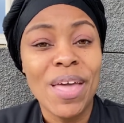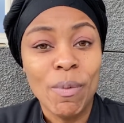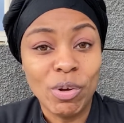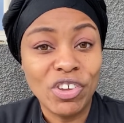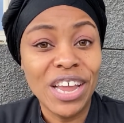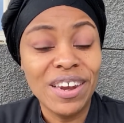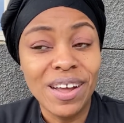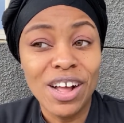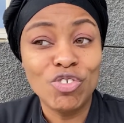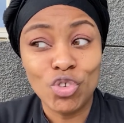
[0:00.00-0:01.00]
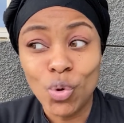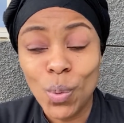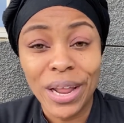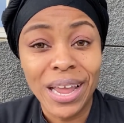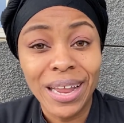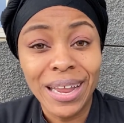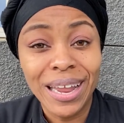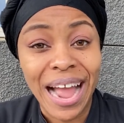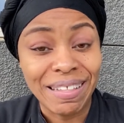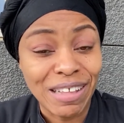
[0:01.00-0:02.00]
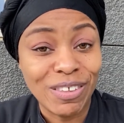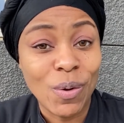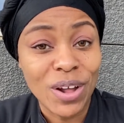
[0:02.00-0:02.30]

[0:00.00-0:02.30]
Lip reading: When she get done chewing it, after I told